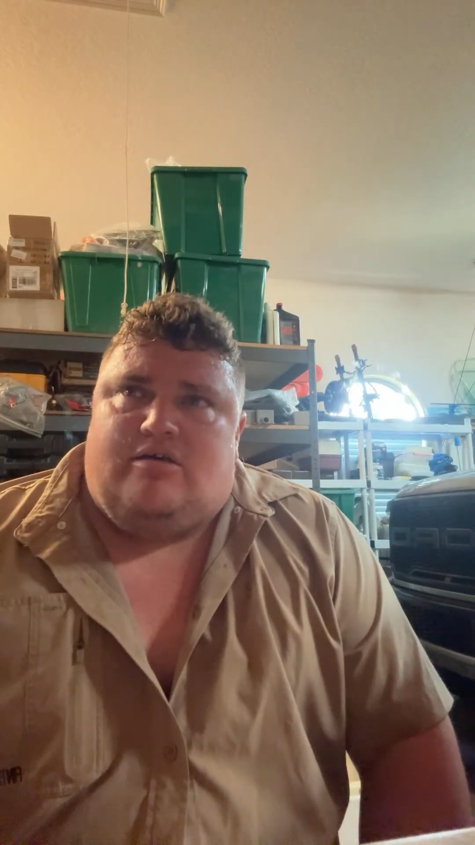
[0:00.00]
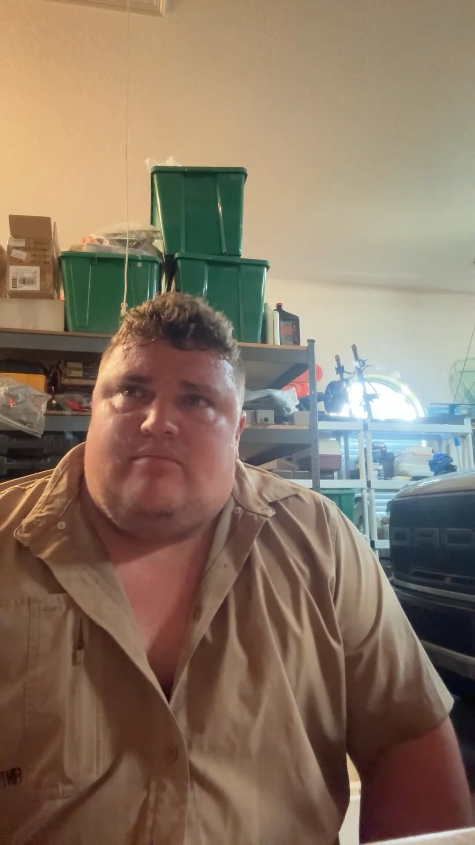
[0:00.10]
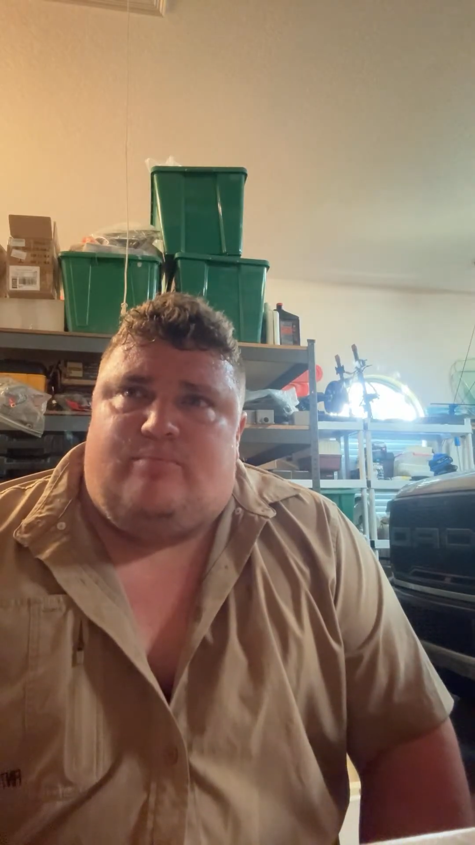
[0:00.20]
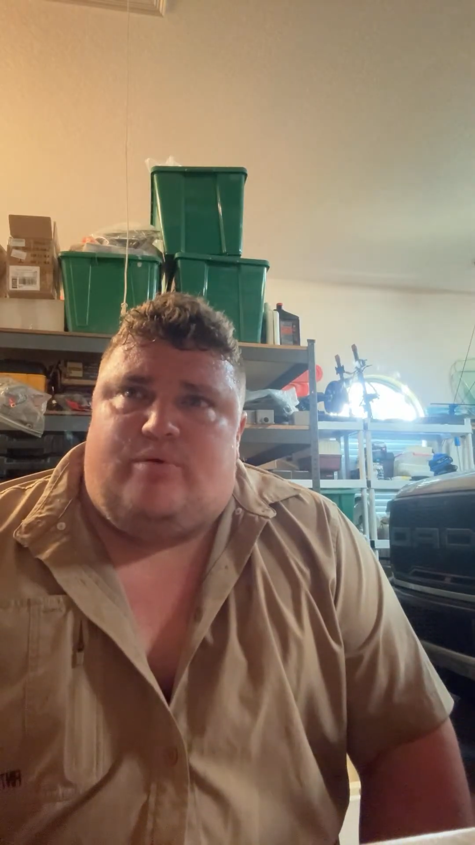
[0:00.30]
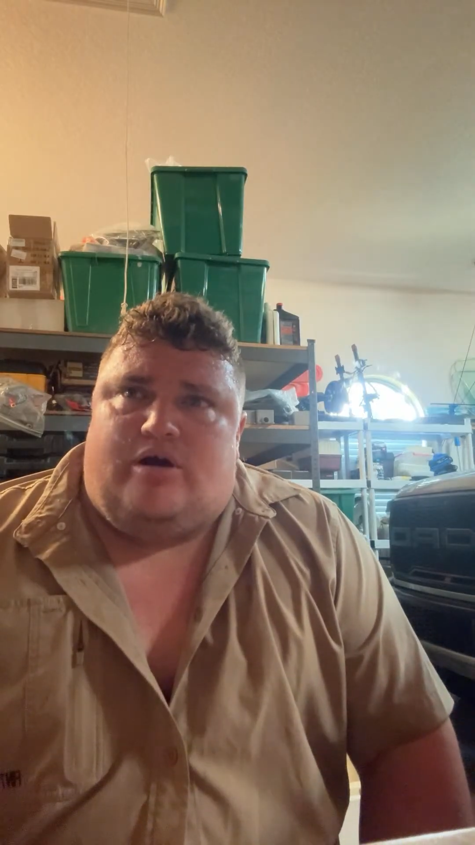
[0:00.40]

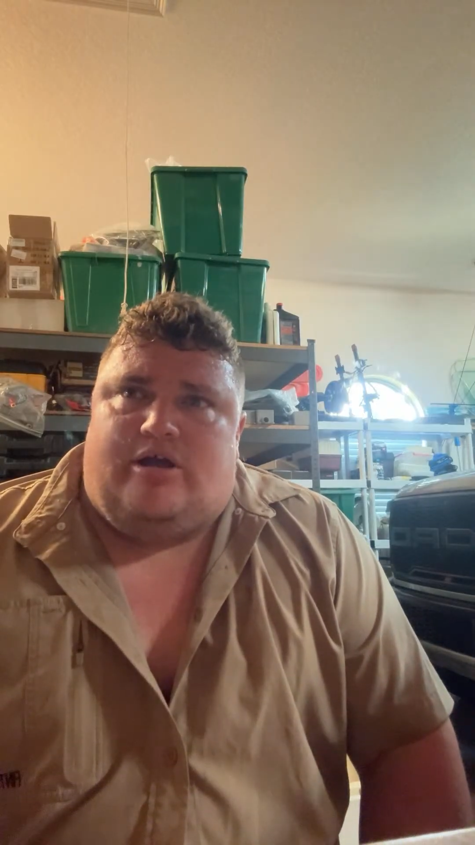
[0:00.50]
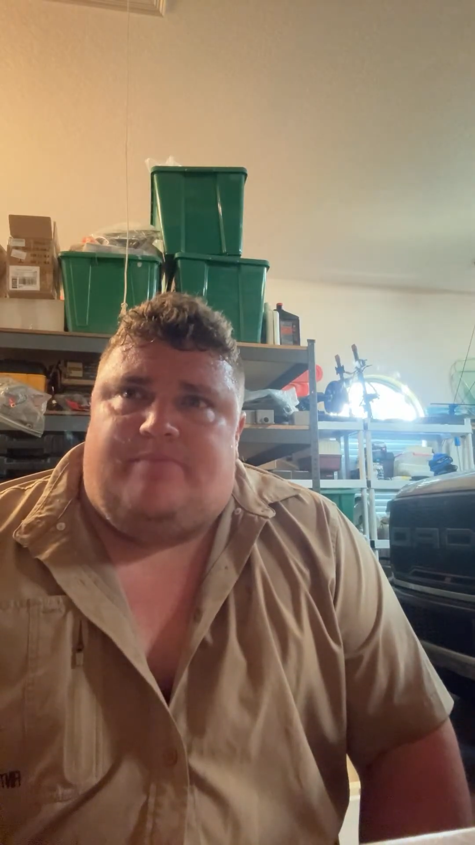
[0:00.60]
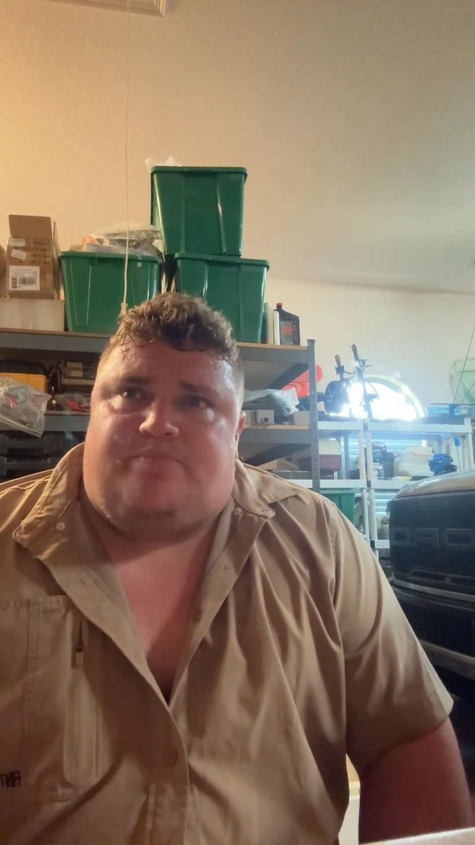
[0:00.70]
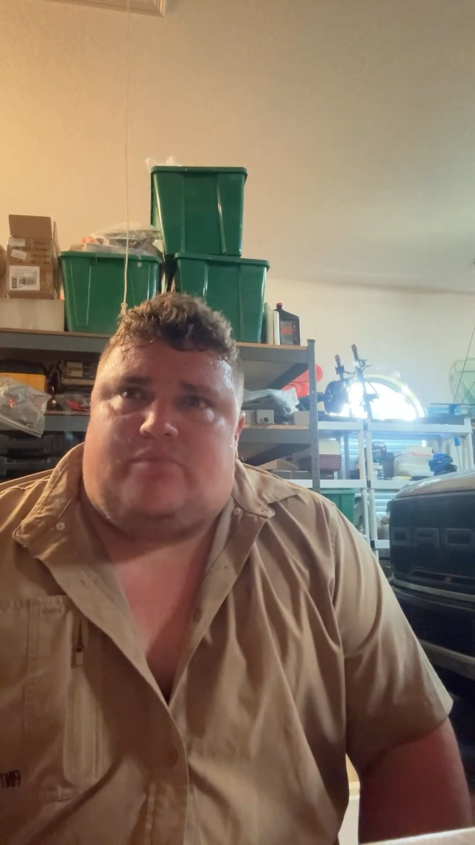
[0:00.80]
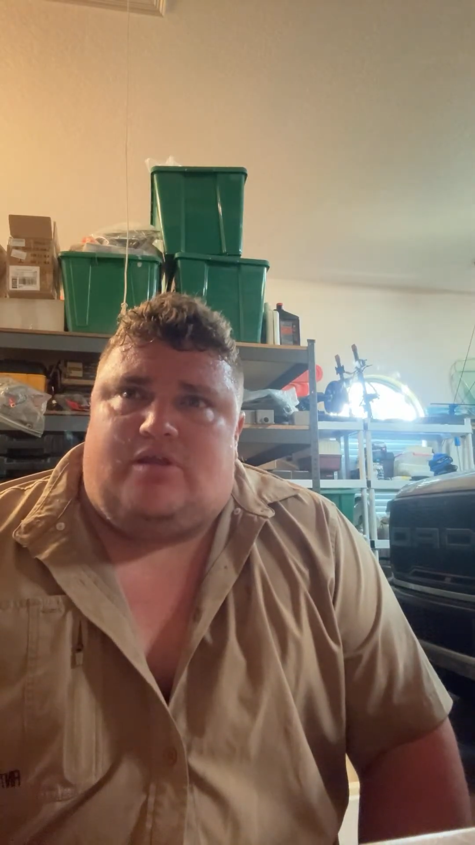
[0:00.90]
But
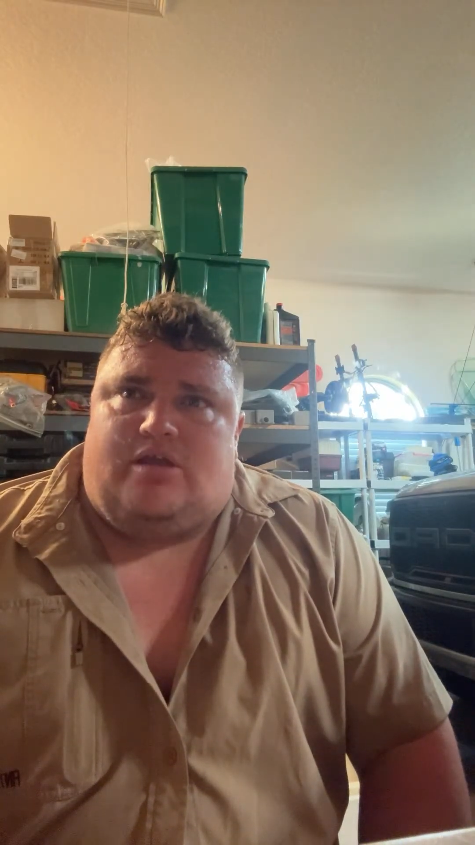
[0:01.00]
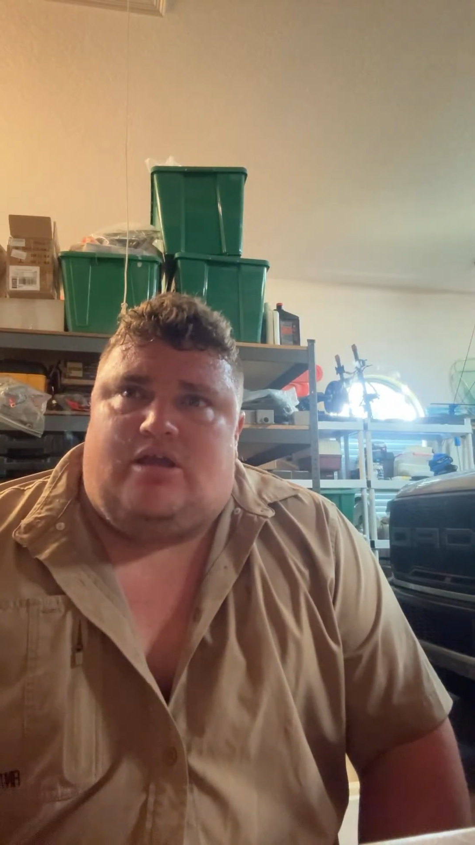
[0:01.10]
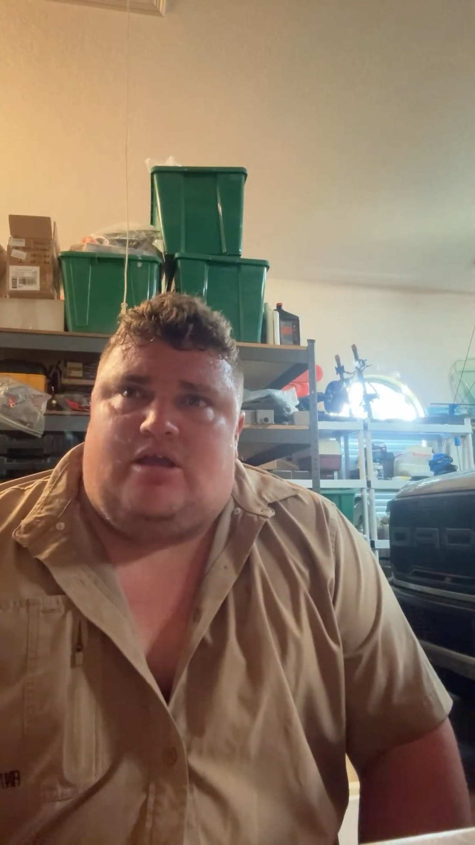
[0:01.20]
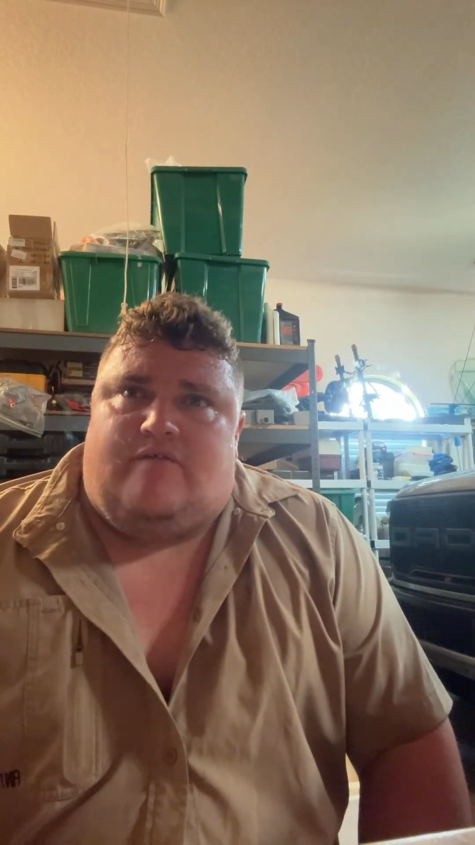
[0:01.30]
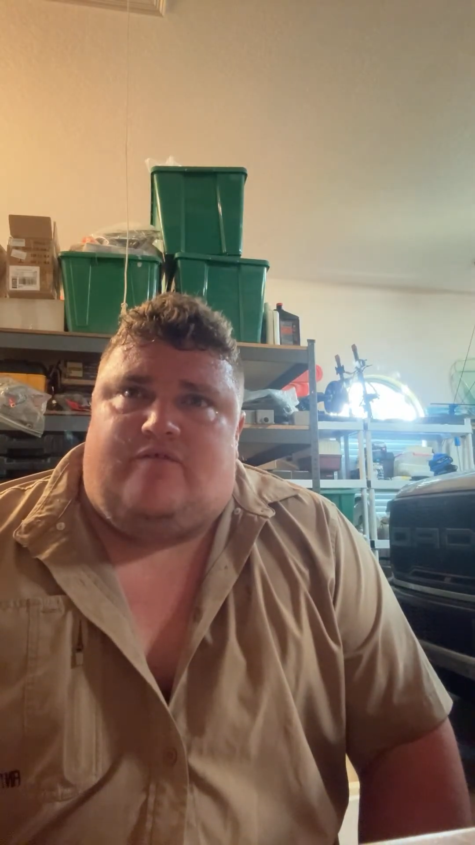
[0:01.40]

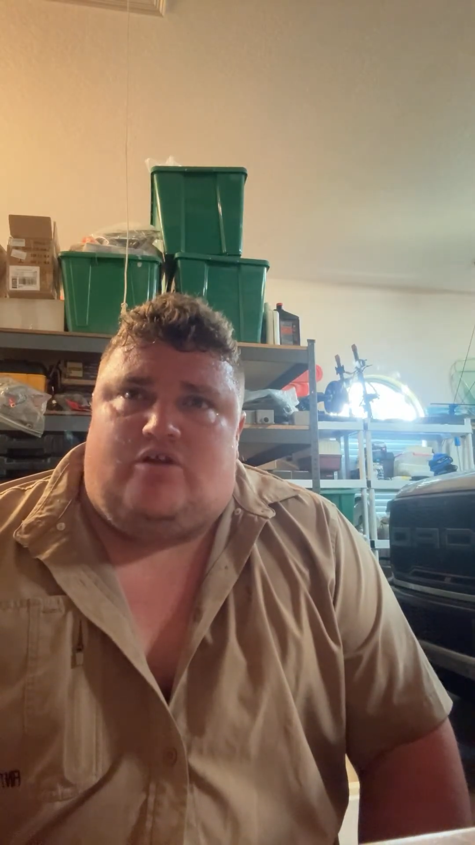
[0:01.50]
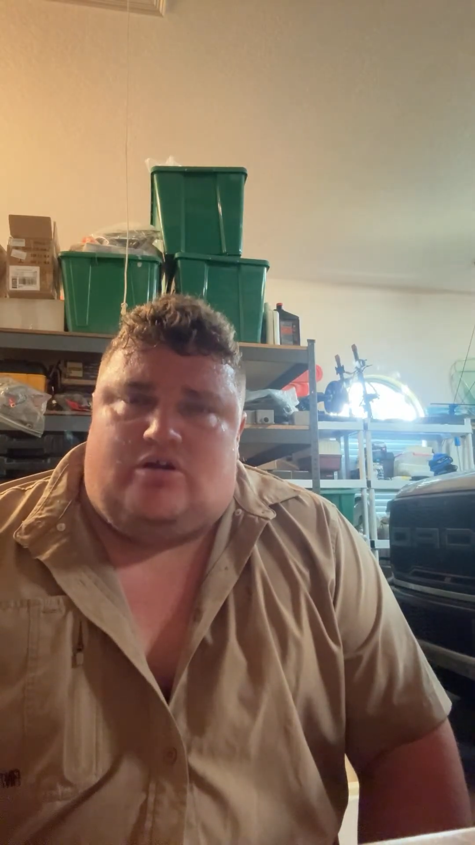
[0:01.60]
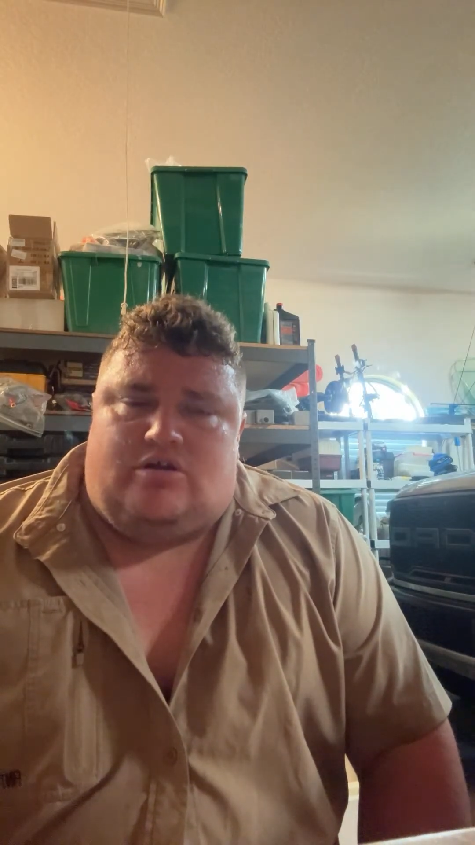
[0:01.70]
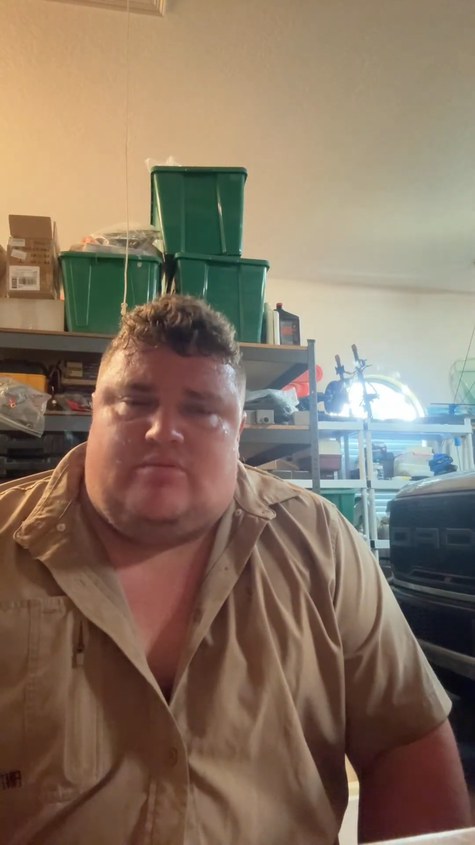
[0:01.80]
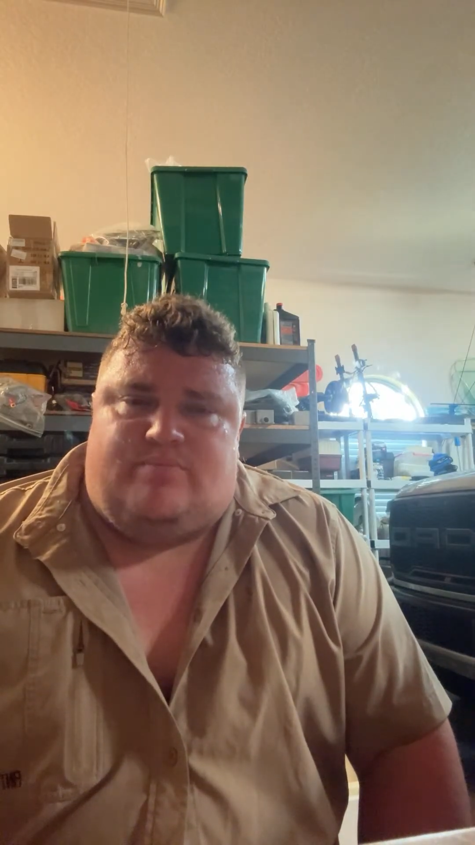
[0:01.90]
if you're
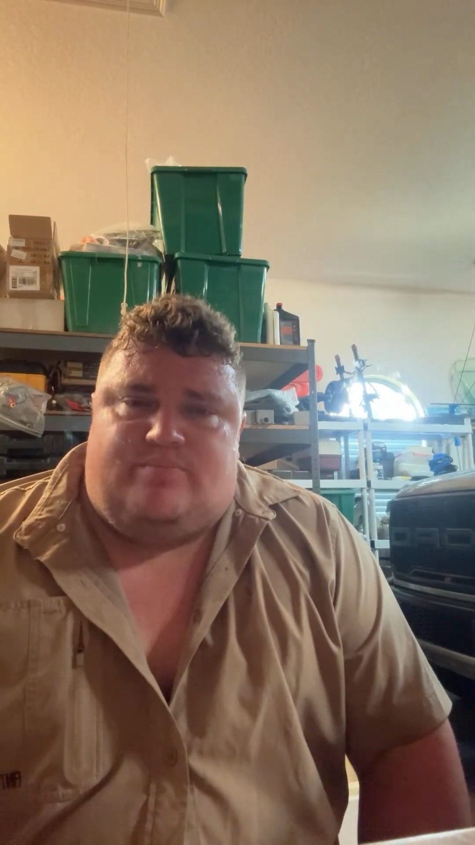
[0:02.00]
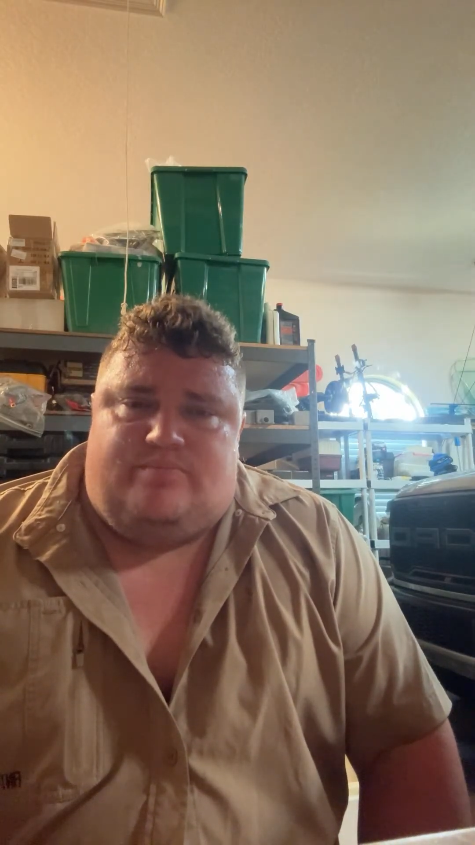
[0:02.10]
gonna